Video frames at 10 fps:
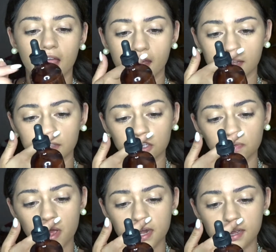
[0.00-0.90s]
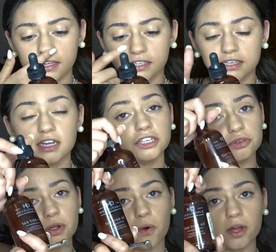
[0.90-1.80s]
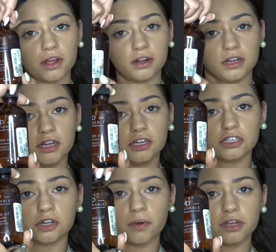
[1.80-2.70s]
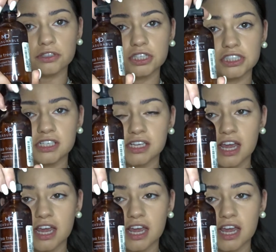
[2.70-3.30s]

and this one is tea tree oil. So I usually just